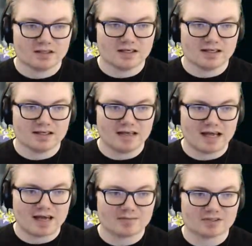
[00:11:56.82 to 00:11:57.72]
Not
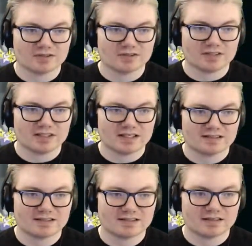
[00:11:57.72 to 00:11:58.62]
absolutely
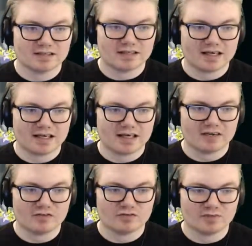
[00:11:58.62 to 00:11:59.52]
necessary to have,